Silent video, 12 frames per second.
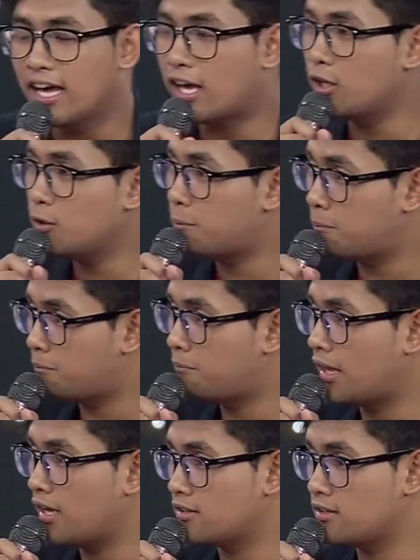Can you
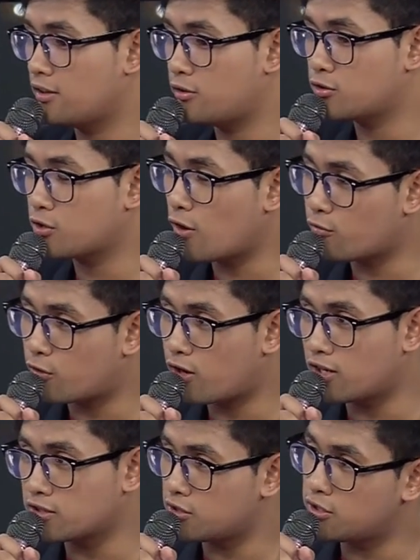play us another song for
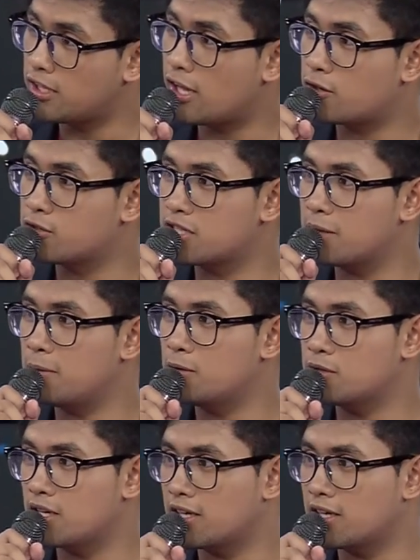us here in Letters and Music?